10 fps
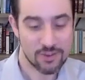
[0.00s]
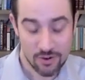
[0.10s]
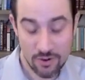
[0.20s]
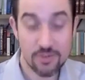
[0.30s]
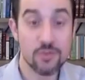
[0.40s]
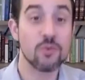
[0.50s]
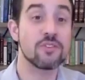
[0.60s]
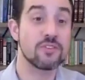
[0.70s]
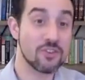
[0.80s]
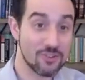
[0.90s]

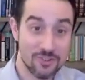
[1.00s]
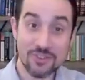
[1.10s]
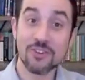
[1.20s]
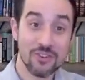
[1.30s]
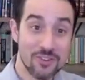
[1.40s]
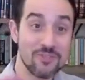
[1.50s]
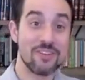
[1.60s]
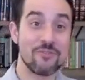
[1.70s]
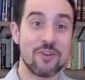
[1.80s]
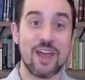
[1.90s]
Circle of
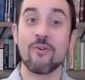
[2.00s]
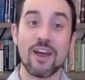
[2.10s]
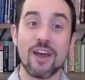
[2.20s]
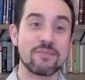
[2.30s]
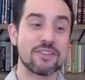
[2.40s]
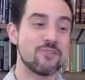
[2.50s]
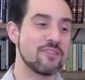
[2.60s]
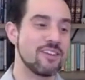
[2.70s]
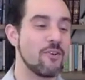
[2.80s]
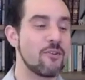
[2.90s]
influence. Well,
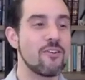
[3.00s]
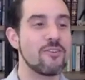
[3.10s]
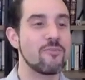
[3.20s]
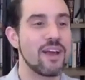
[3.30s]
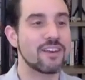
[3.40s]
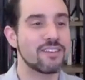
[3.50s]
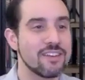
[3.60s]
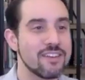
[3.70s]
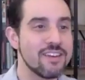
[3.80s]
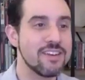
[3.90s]
absolutely. Going back
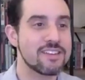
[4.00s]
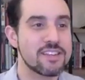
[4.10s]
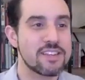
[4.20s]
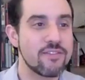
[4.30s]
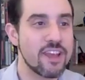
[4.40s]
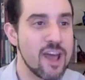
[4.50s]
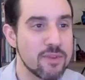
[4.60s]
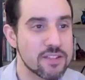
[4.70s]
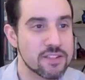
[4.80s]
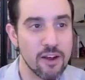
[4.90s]
to 7
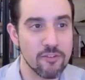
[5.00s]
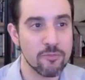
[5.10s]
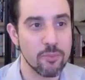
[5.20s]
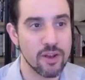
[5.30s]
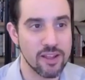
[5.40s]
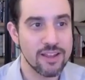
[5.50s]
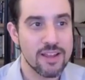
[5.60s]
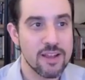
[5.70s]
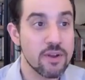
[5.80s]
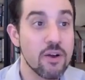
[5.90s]
Habits stuff, but
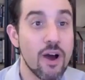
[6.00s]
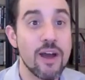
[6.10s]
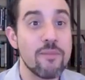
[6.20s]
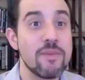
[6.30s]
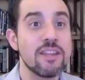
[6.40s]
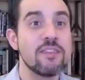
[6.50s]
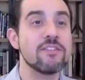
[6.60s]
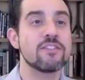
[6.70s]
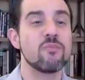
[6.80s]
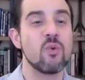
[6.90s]
no, I mean
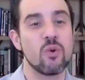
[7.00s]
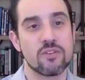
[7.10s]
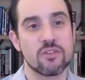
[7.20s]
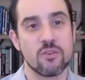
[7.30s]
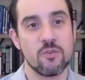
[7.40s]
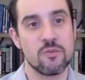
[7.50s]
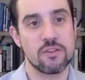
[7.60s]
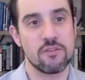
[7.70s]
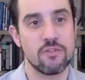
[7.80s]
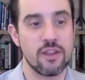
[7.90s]
even just more in
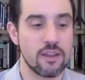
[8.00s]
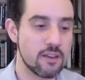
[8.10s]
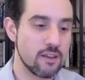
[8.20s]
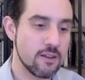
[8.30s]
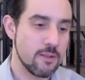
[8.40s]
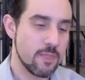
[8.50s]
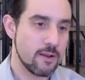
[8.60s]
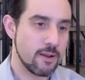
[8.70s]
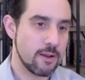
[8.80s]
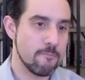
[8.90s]
terms of like,
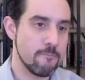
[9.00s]
well,